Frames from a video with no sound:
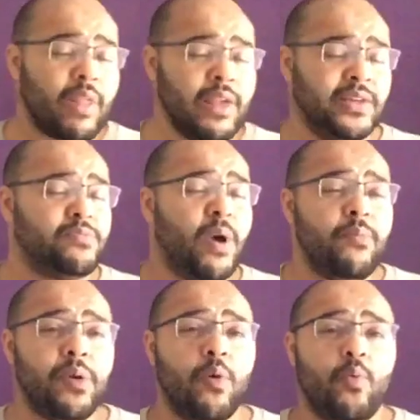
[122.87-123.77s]
this might
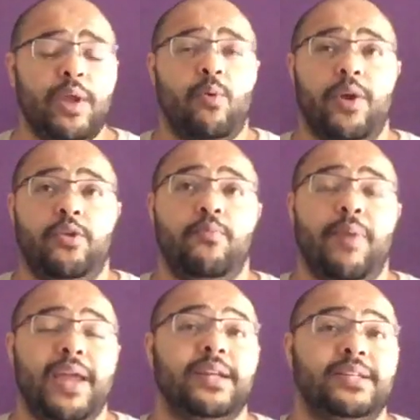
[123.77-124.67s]
be a week where you
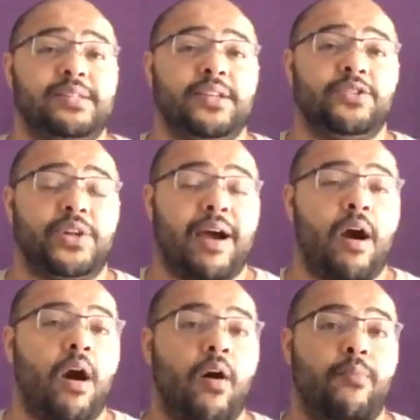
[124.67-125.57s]
make a decision at a
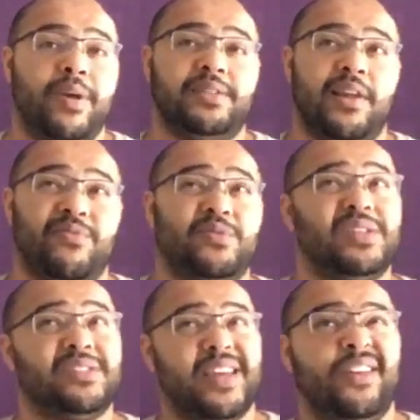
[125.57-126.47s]
heart based level
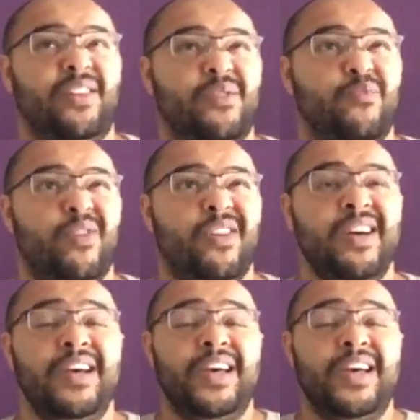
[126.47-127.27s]
to say, you know what,